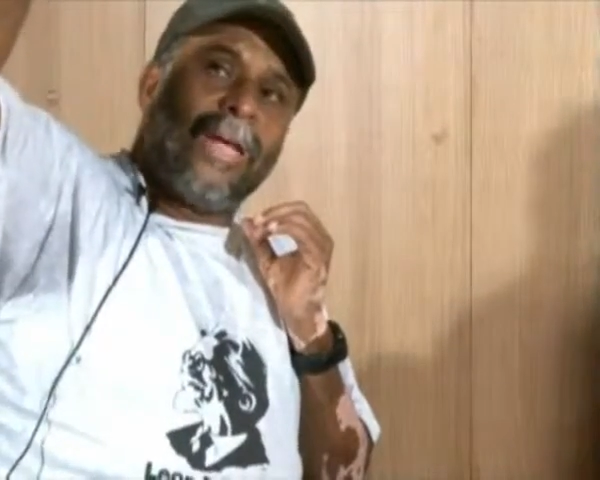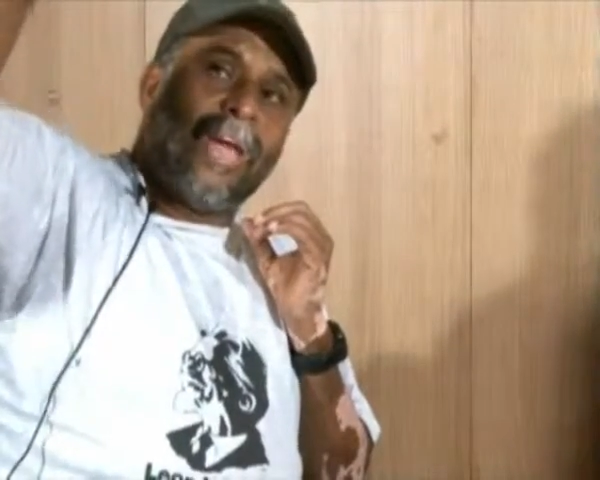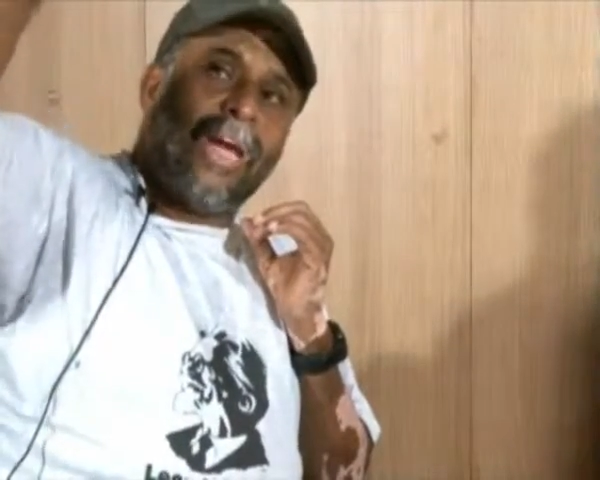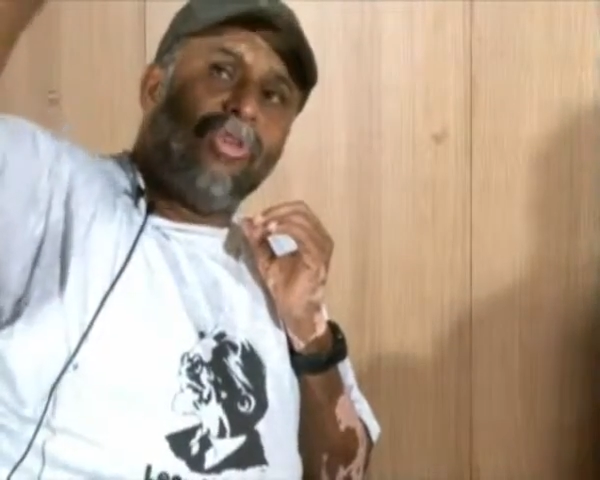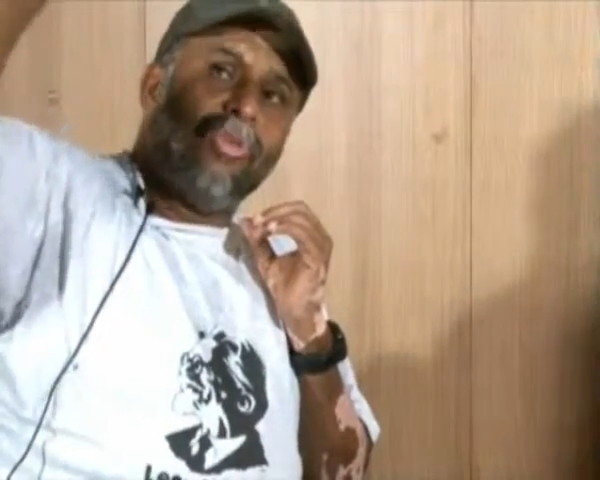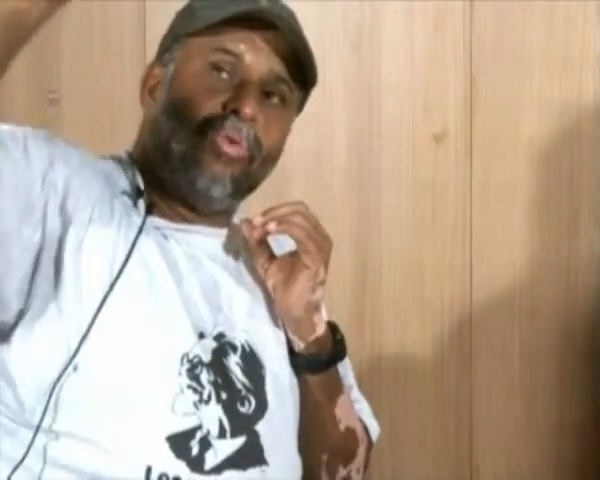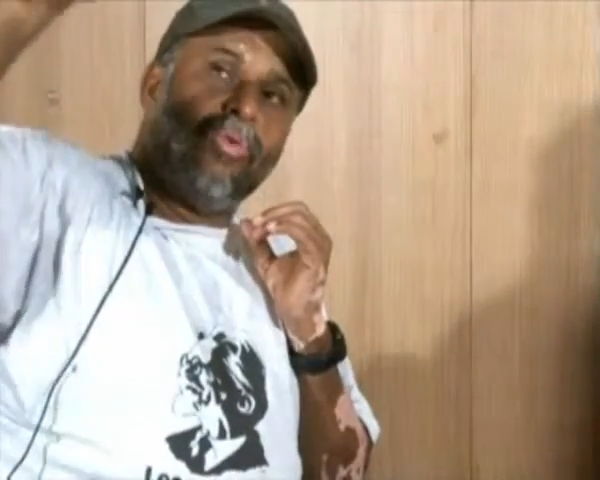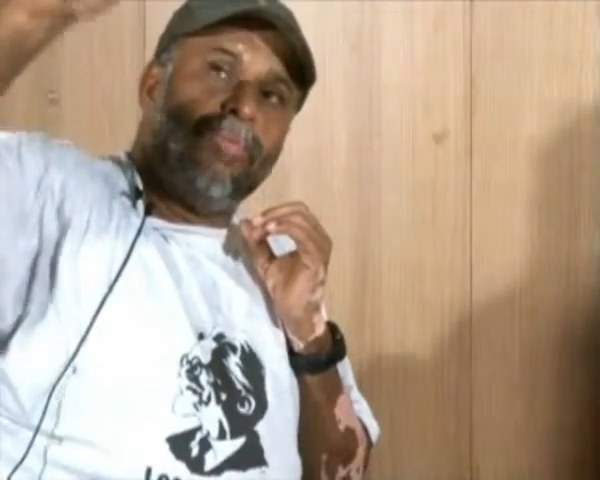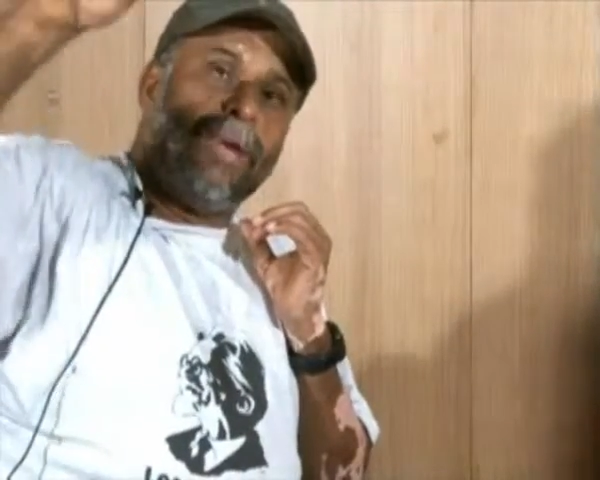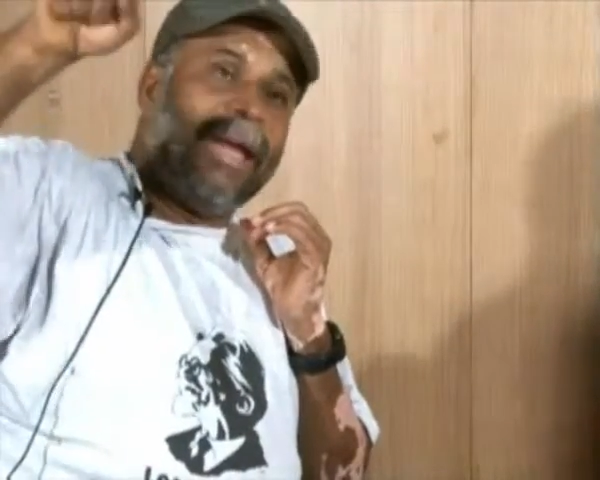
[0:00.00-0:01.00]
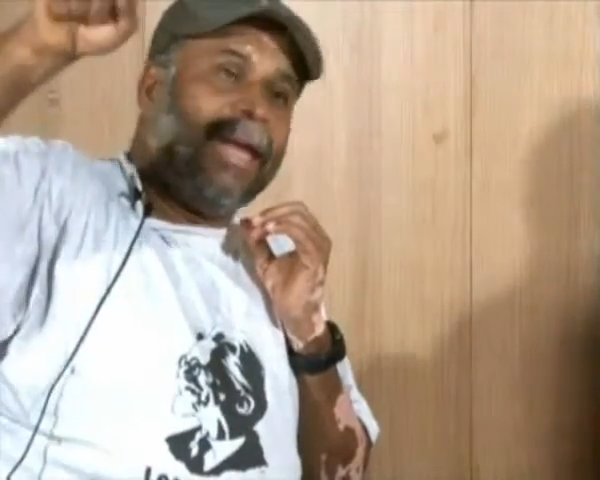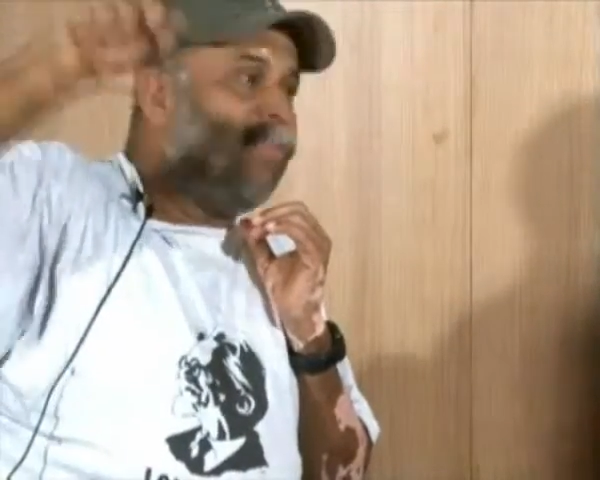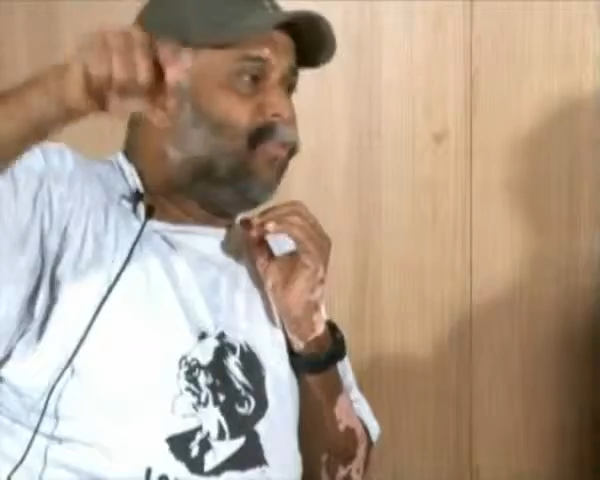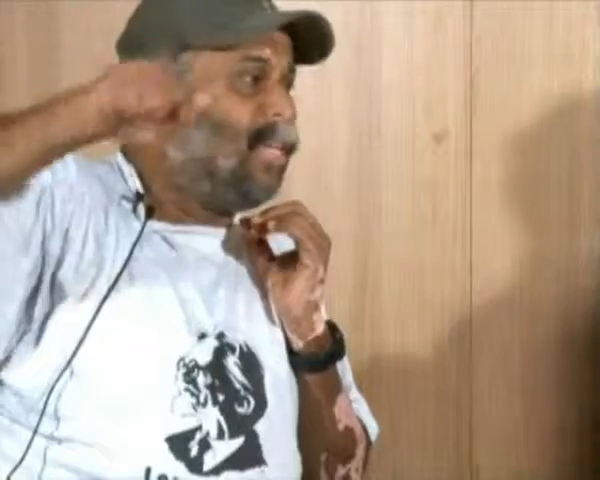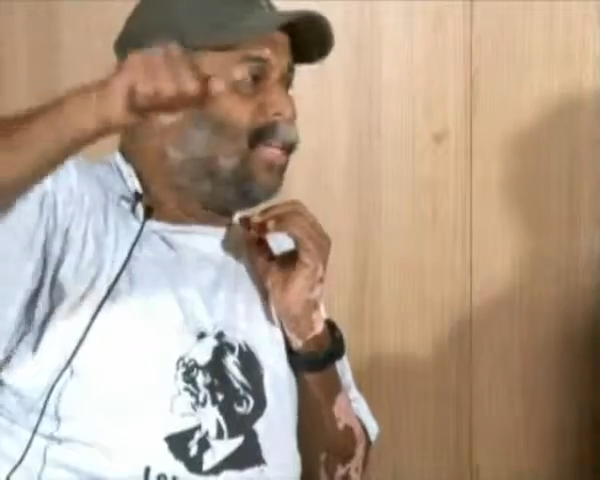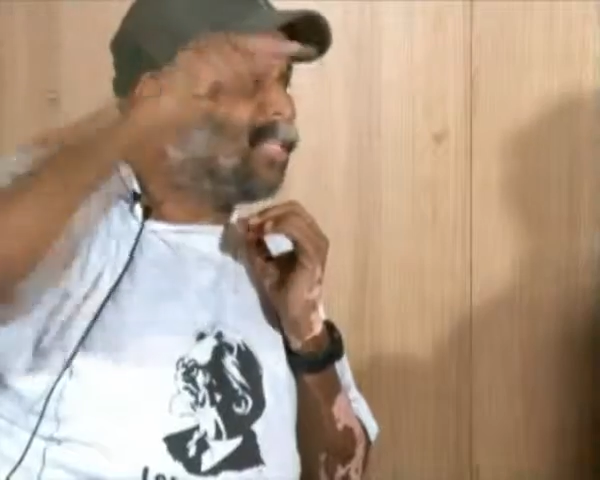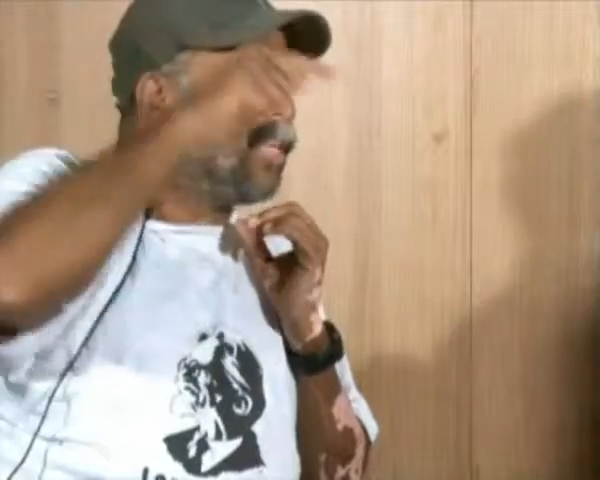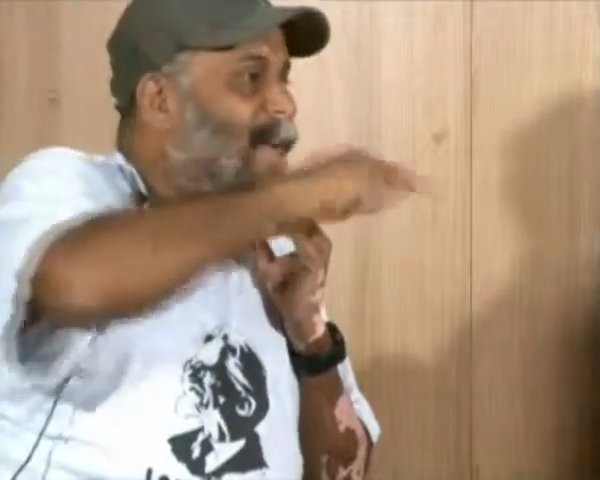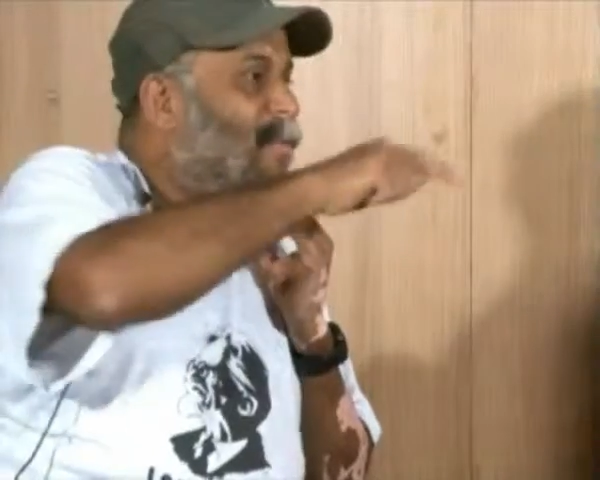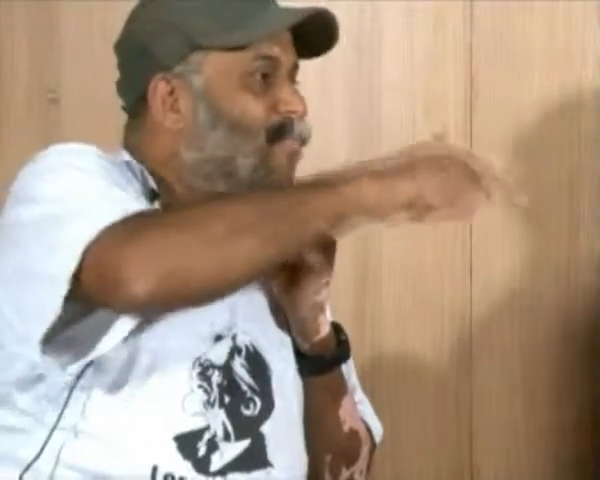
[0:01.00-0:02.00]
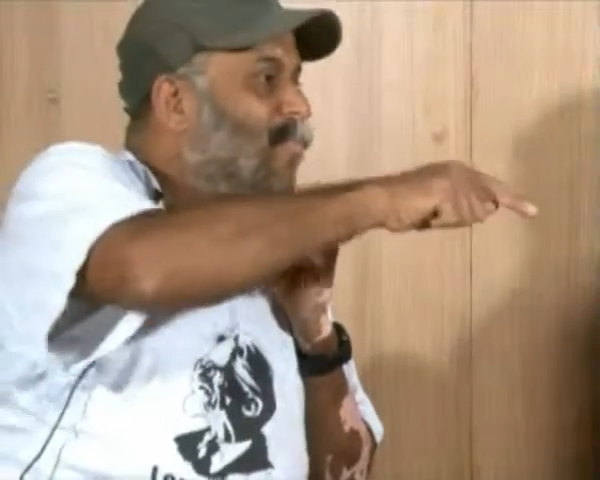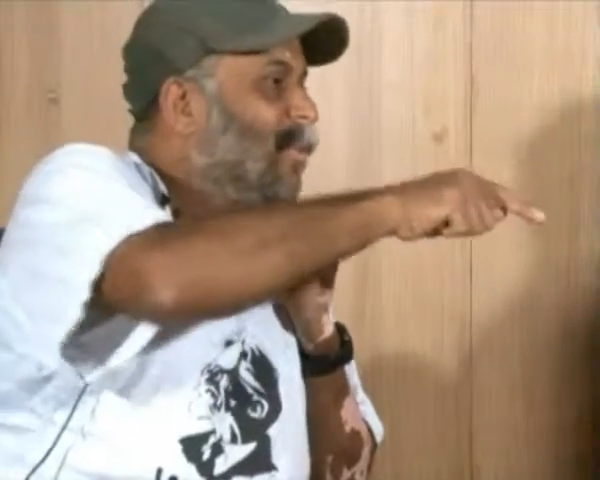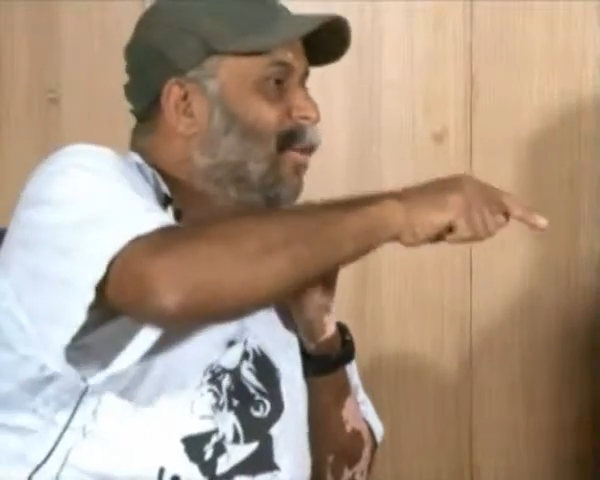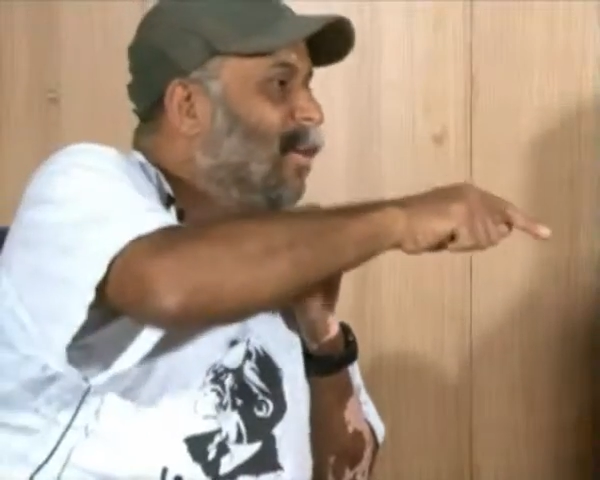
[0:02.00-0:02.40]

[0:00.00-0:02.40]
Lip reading: tend to believe in the same